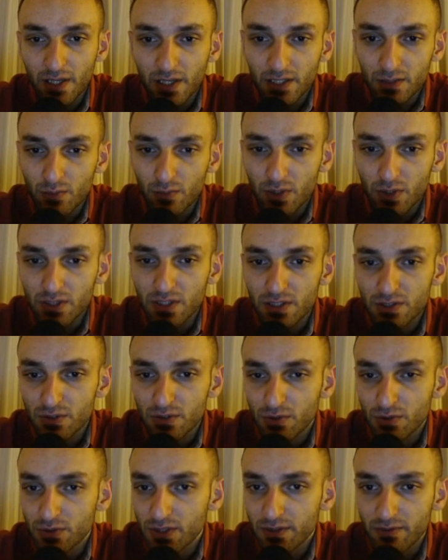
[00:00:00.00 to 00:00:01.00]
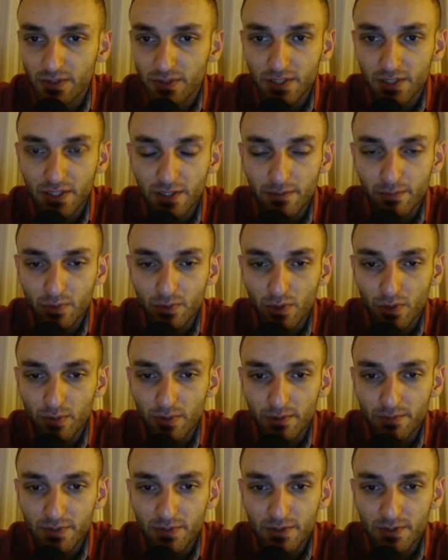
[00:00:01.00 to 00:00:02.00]
And white does not have any
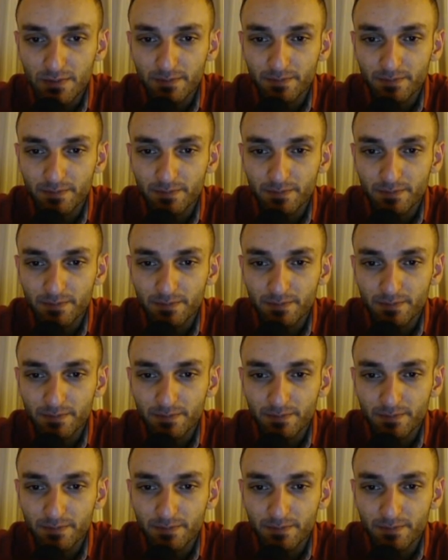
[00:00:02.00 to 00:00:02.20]
problems.